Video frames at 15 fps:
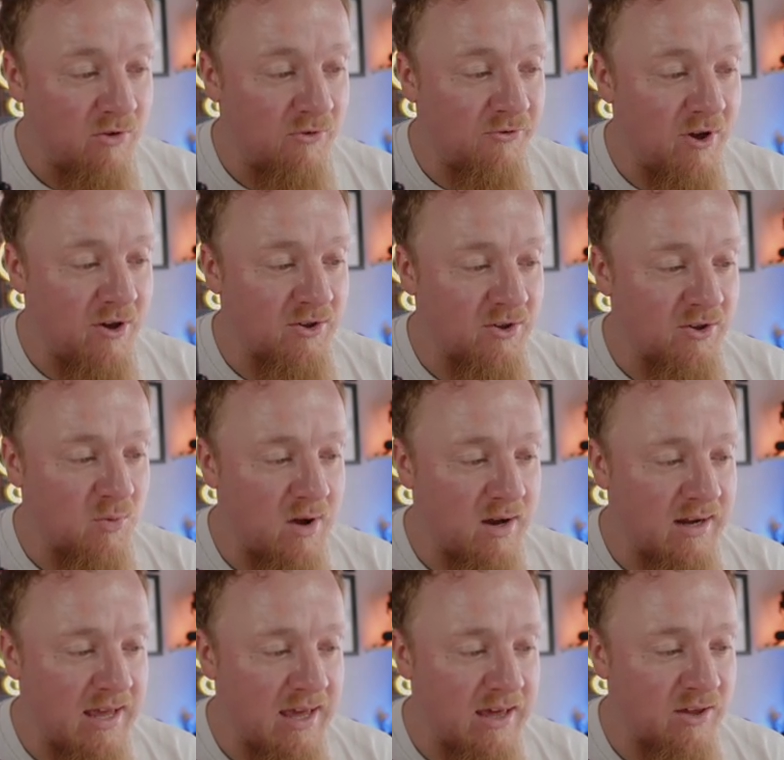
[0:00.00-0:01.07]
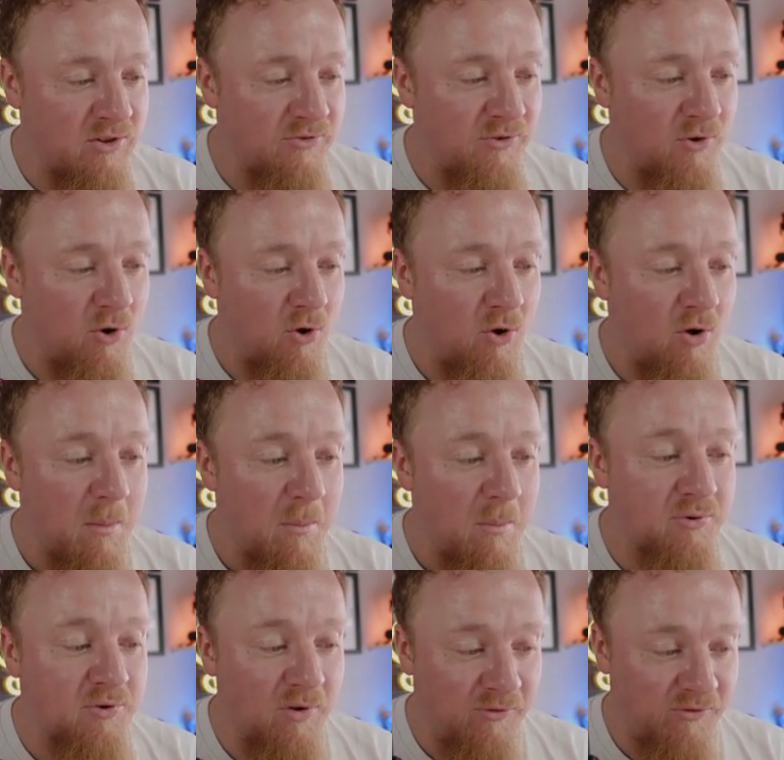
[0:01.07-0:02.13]
The first one is for
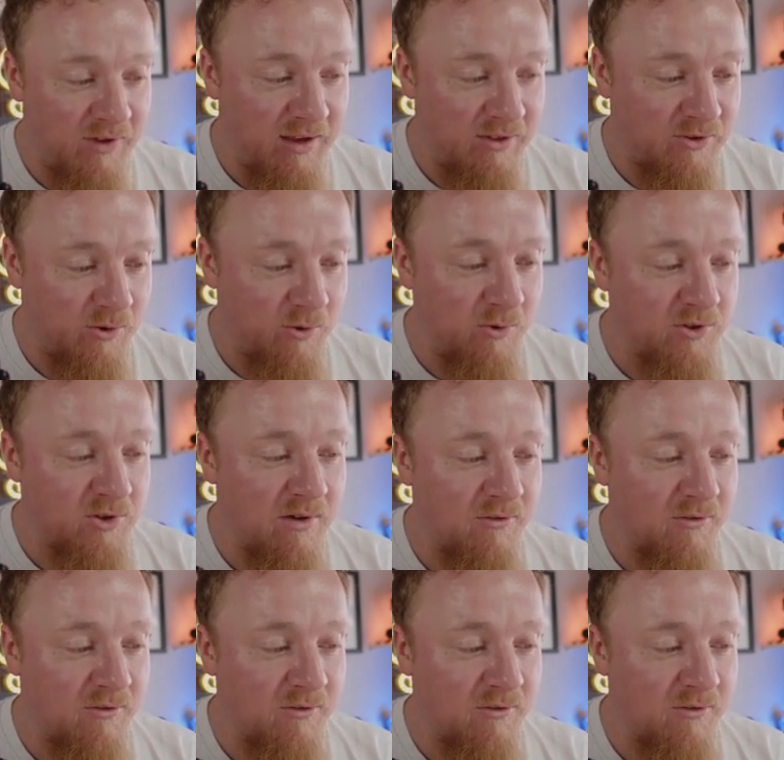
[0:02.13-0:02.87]
proofing tools.